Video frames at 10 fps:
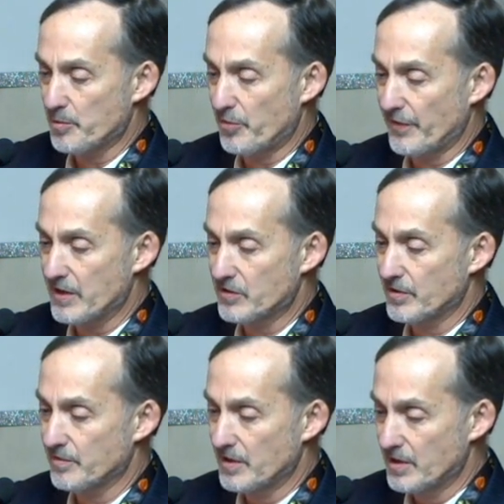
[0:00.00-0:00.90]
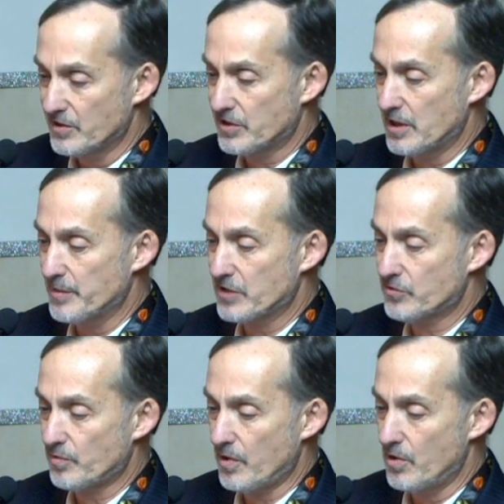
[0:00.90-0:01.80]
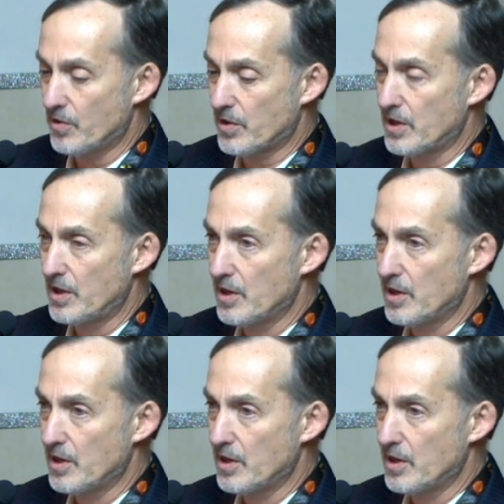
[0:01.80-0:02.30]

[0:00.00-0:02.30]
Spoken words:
prevention, ischemic stroke,